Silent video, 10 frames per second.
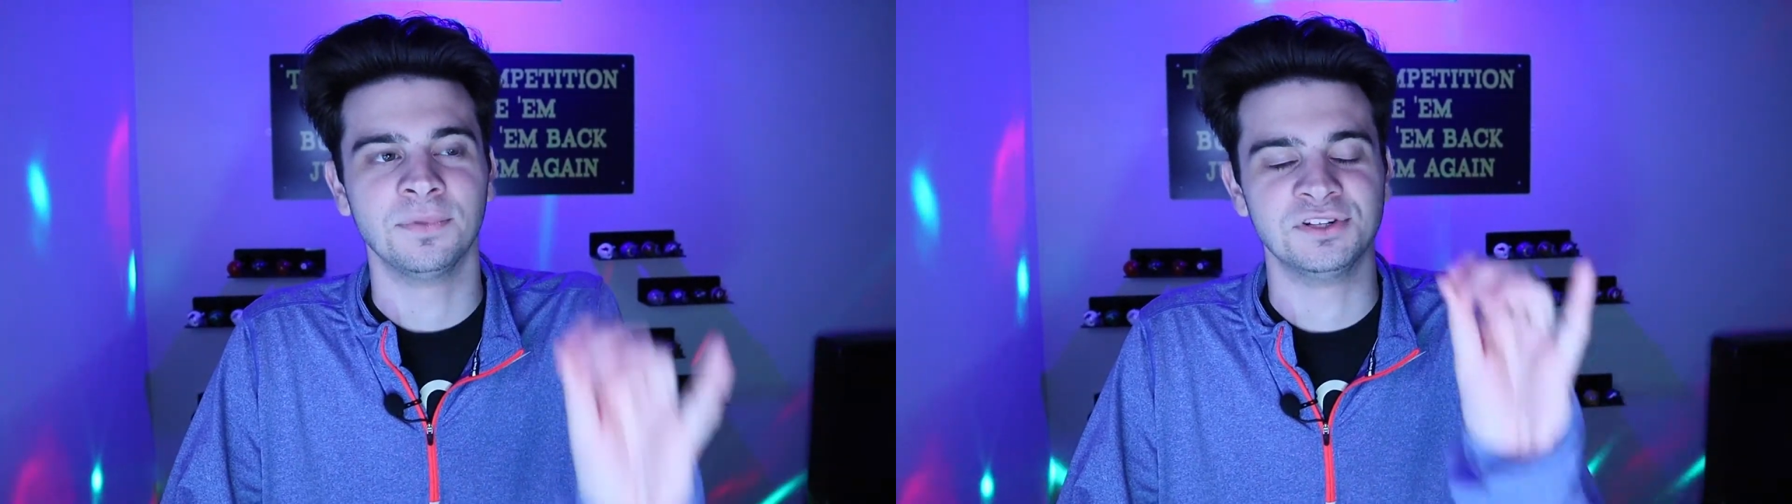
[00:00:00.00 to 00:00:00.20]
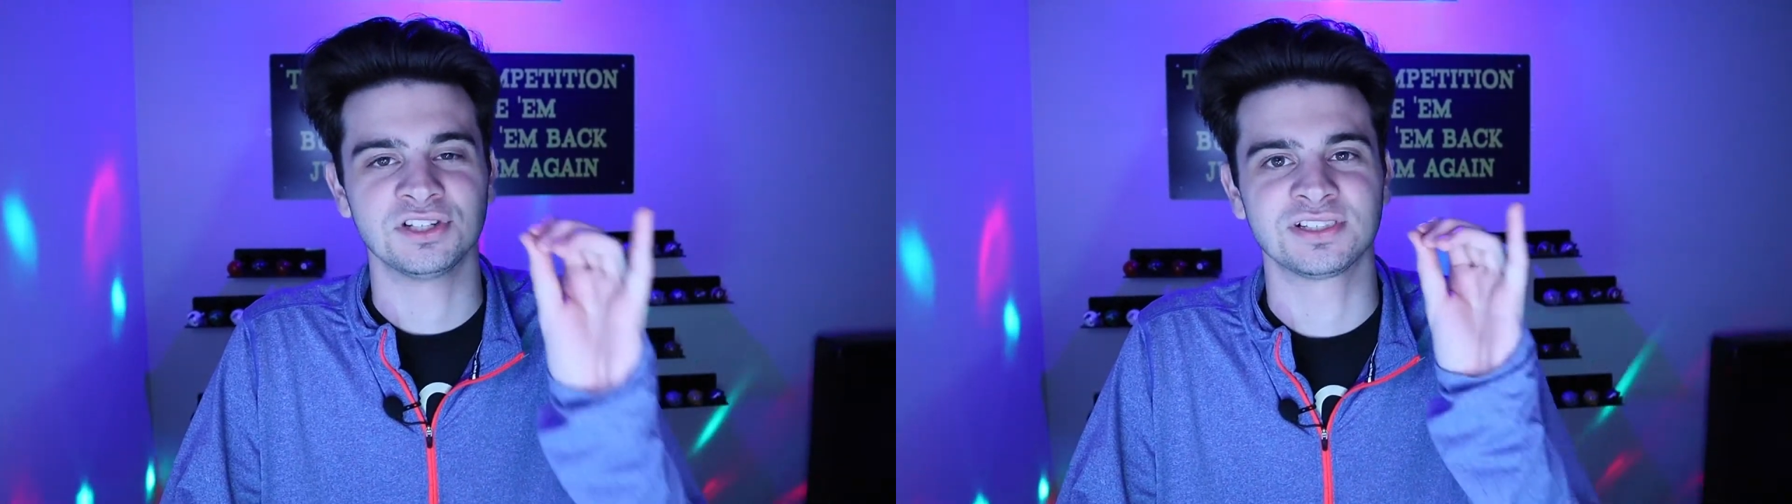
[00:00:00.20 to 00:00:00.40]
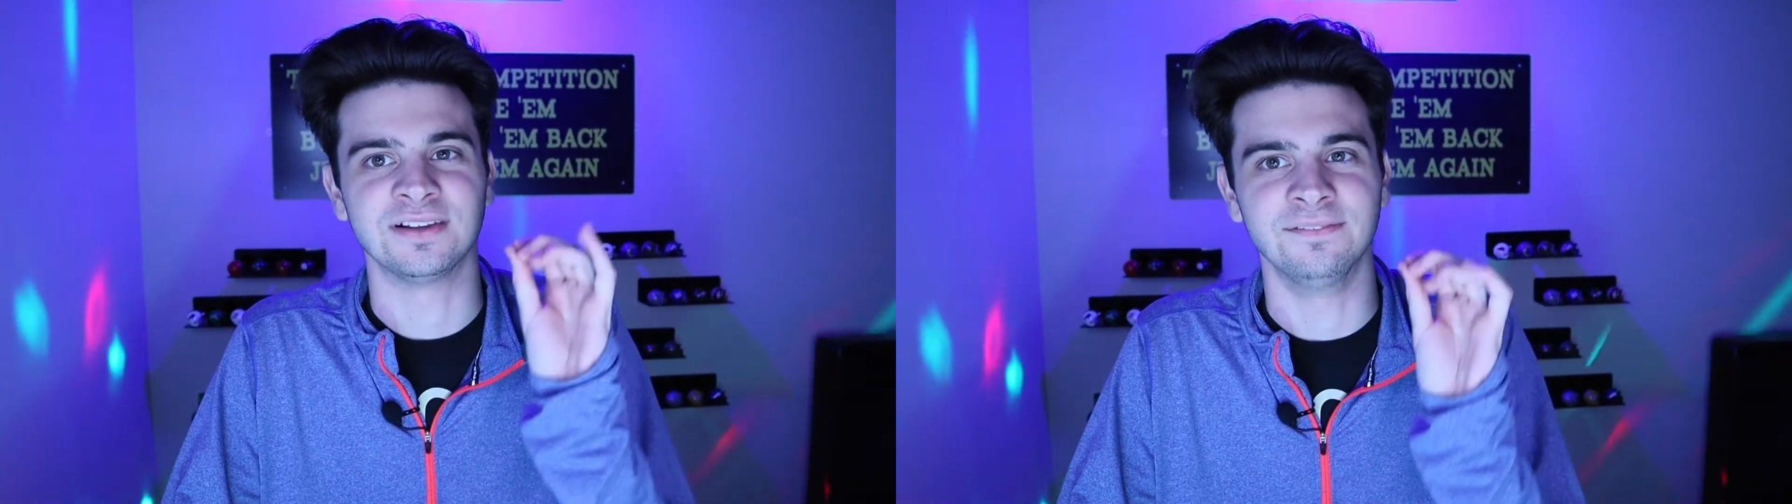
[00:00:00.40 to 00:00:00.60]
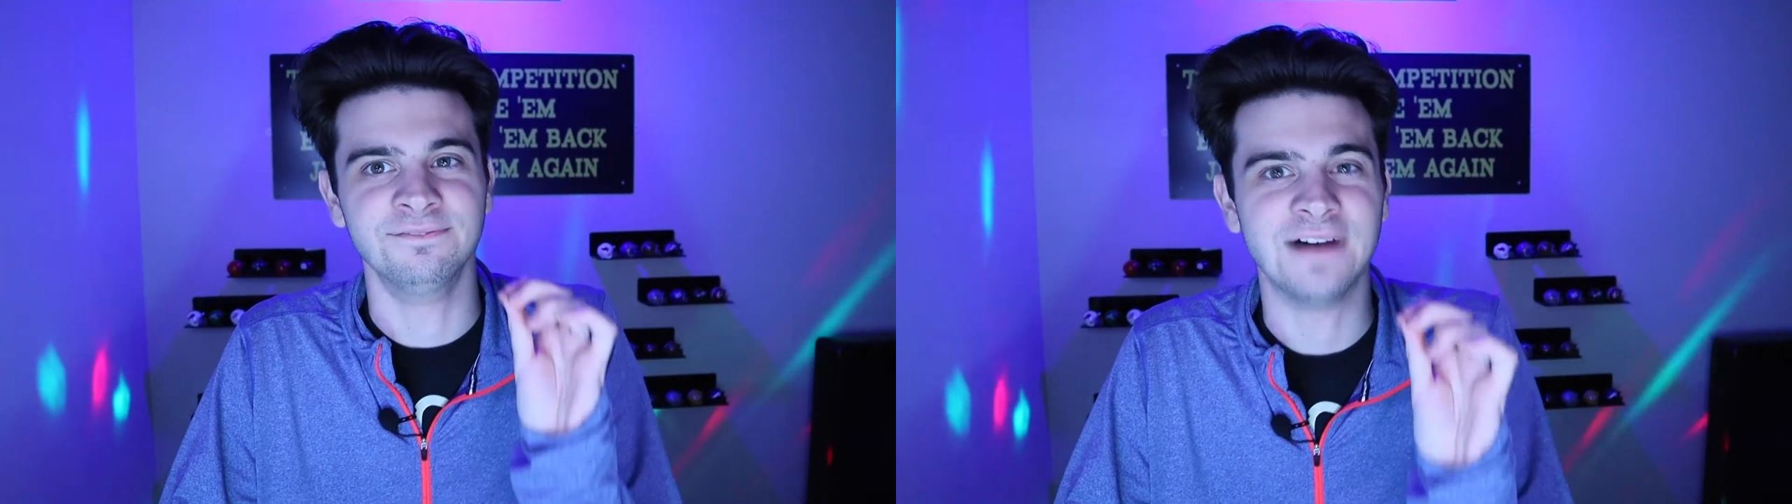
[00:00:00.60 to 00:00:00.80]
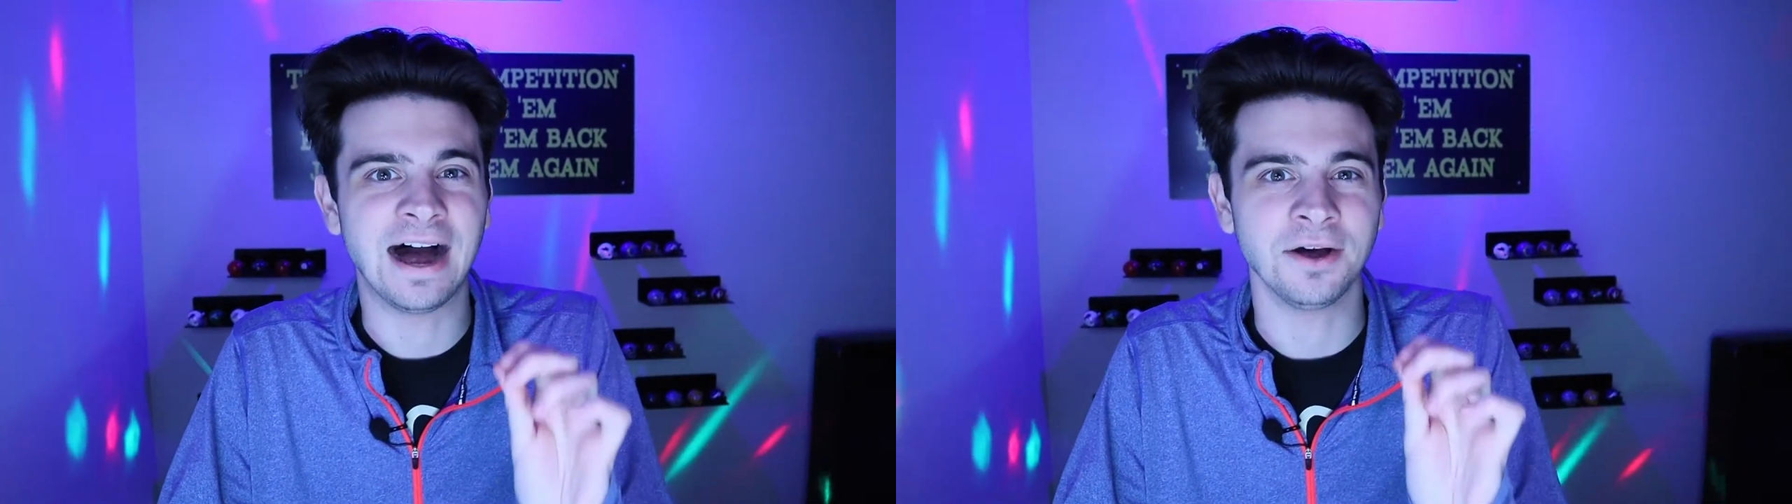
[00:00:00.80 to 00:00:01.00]
but just the
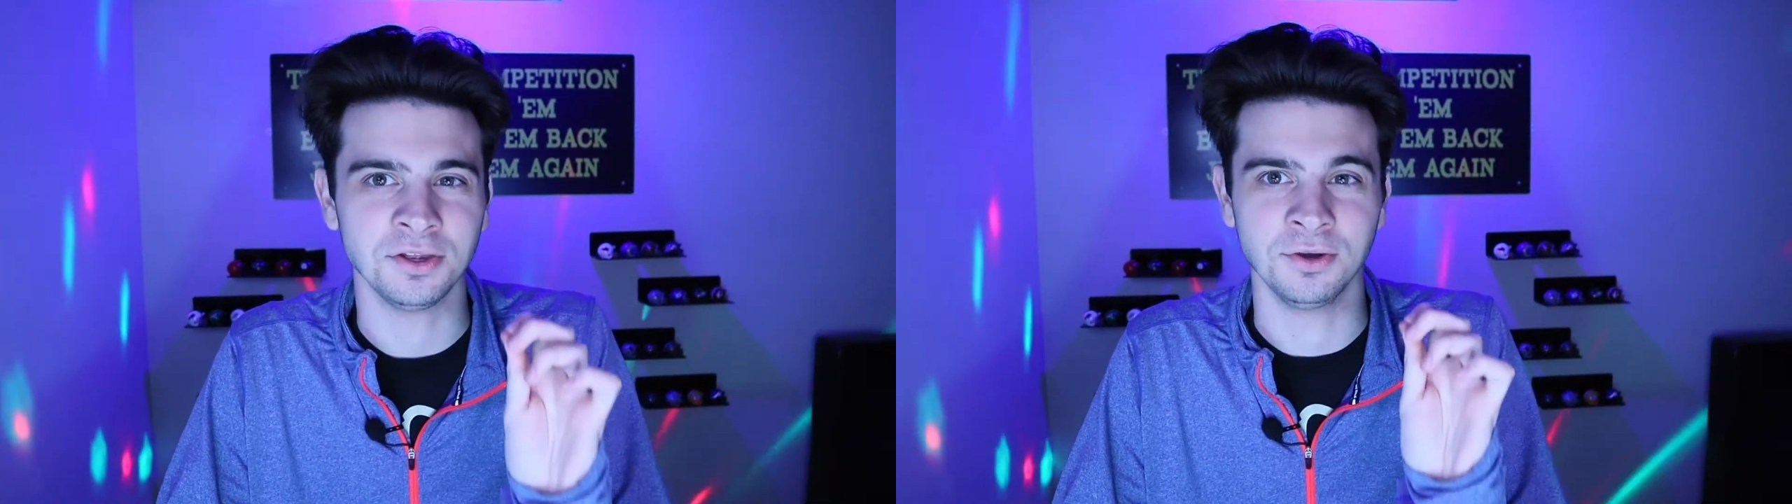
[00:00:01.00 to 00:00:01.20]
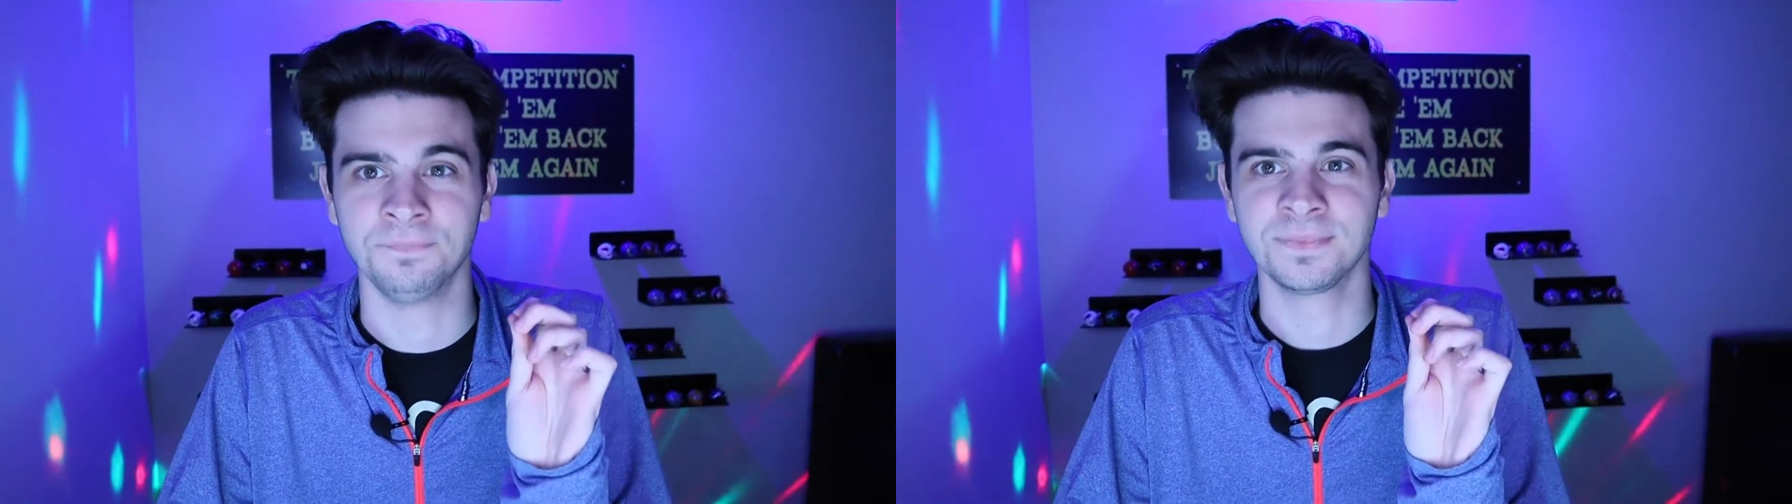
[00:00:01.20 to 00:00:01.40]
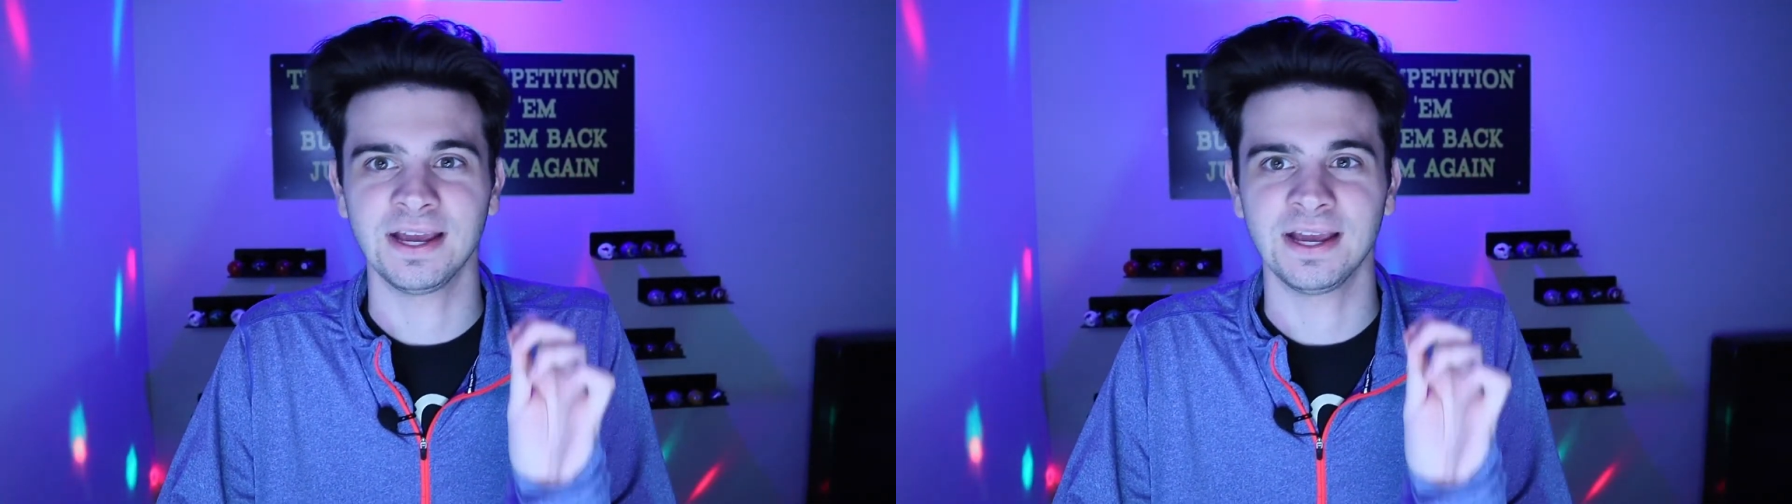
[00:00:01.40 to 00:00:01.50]
value